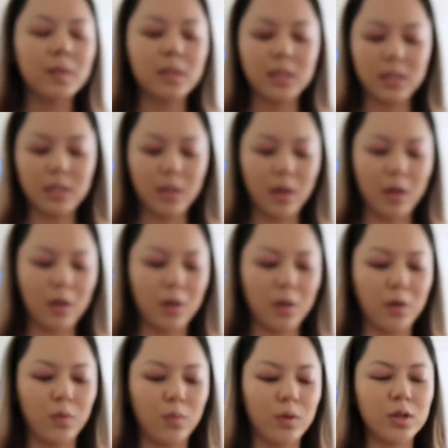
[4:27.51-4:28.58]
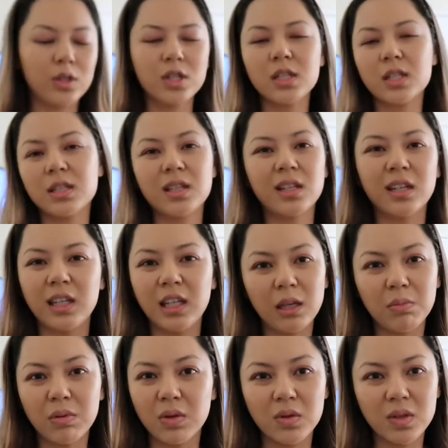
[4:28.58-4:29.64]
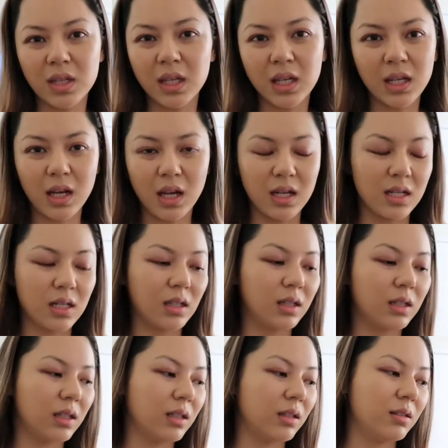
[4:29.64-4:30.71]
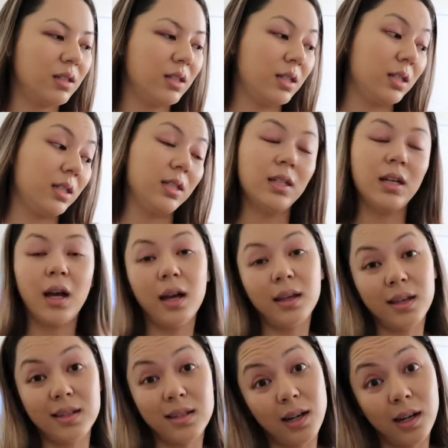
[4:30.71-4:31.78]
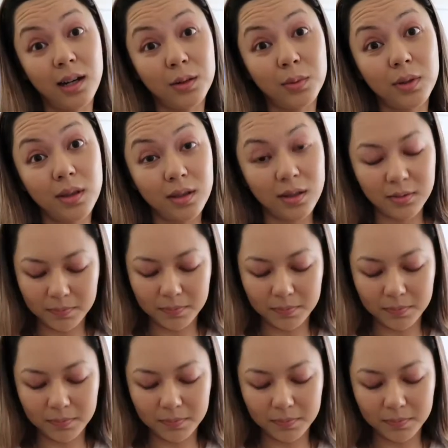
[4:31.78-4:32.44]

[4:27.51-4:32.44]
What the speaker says: So we're just gonna keep using it until I get tired with it.